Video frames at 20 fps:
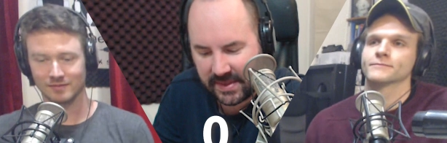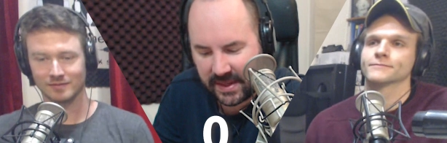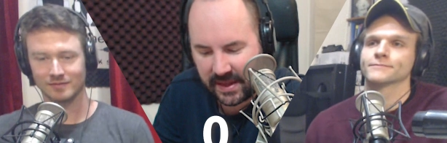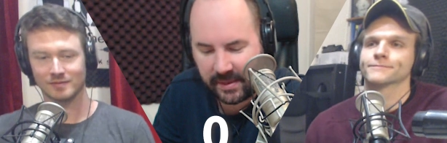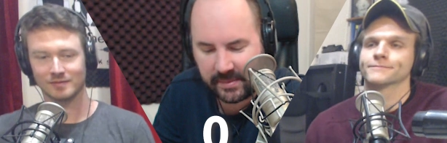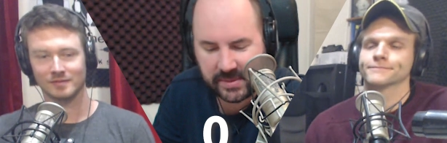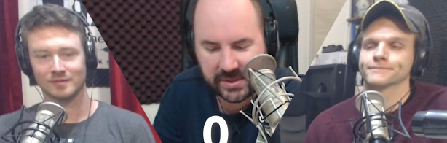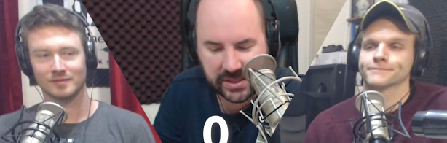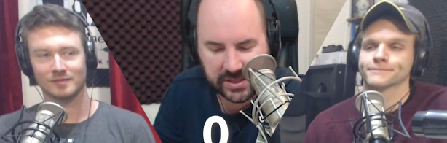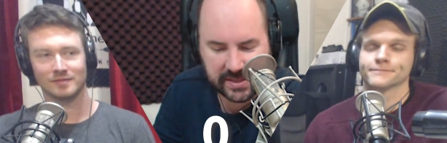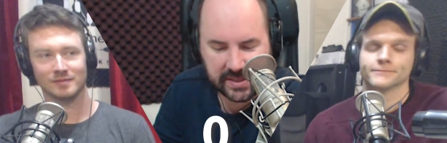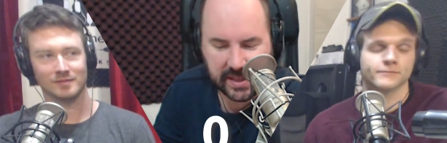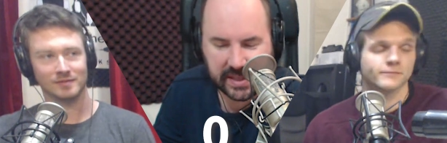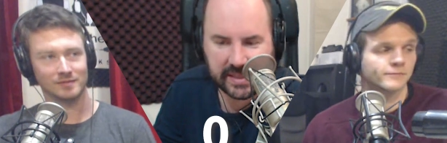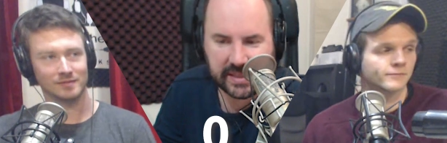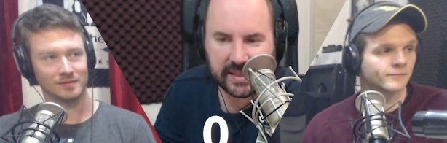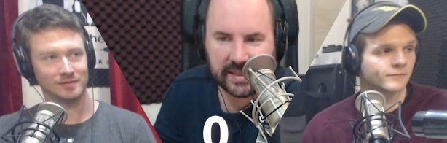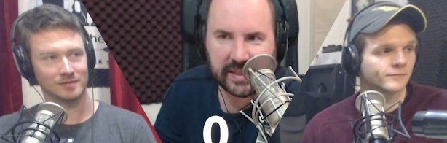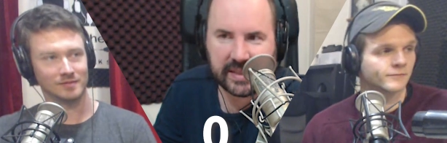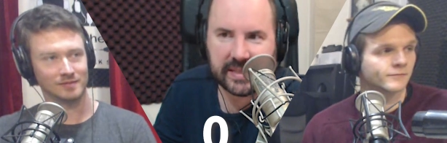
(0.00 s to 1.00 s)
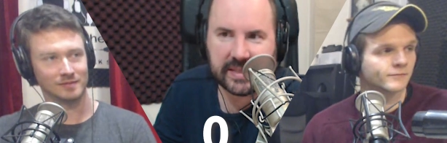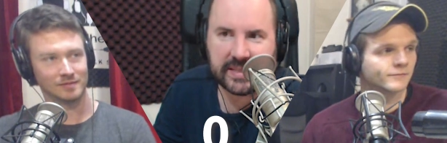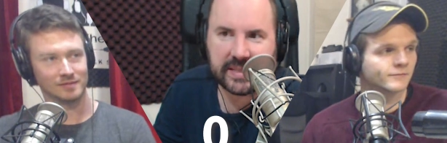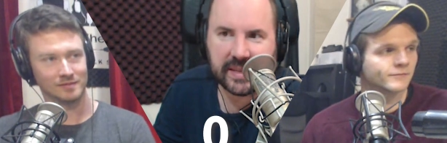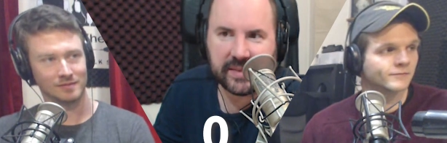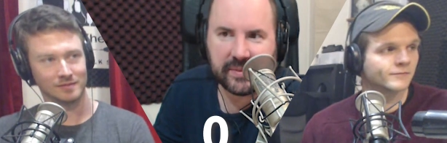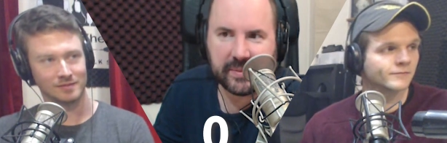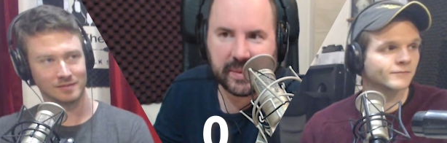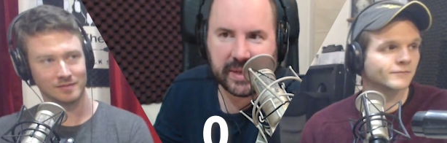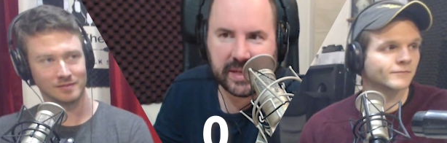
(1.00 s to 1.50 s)
Speaker 1: Yeah, I'm just taking it in,
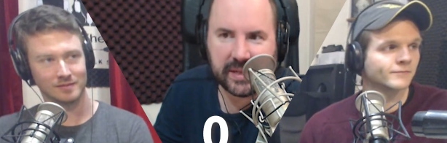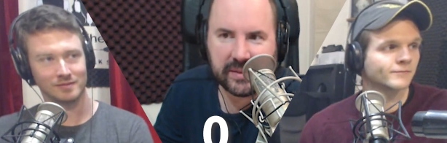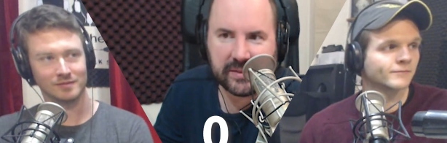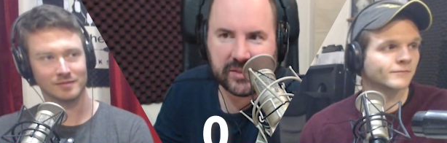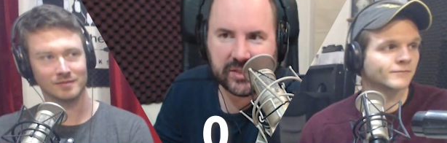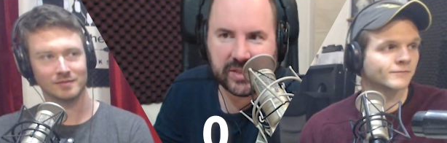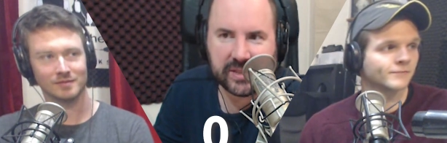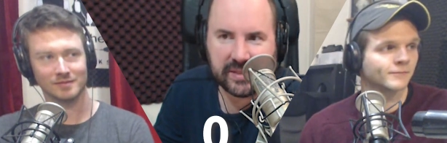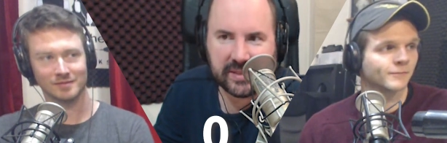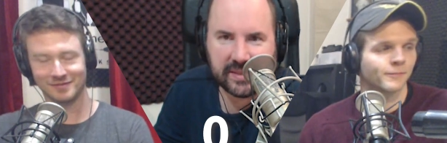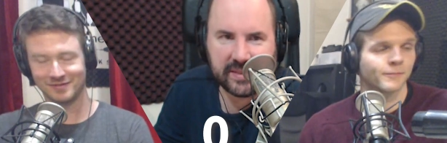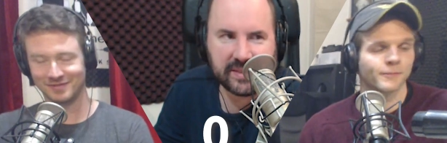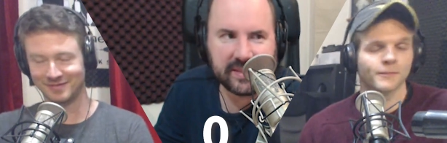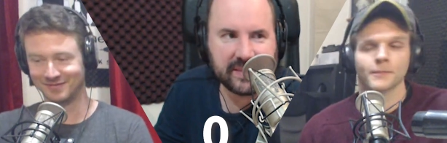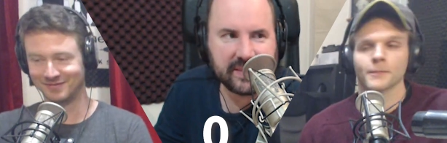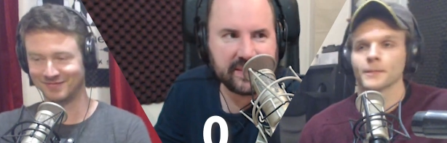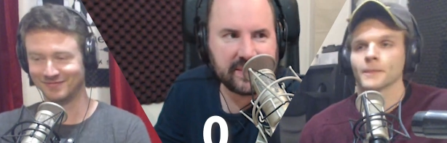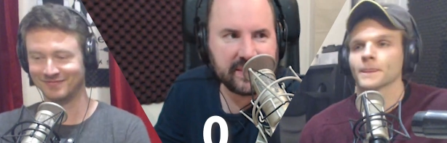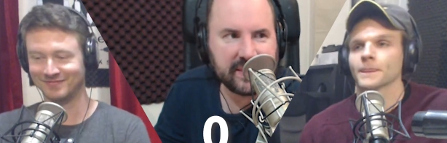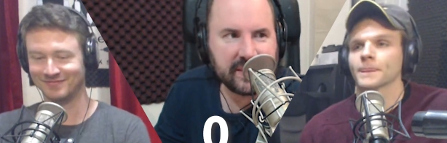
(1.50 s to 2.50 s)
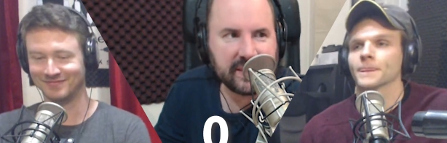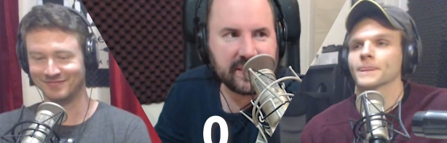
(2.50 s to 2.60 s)
saving my energy. What's up?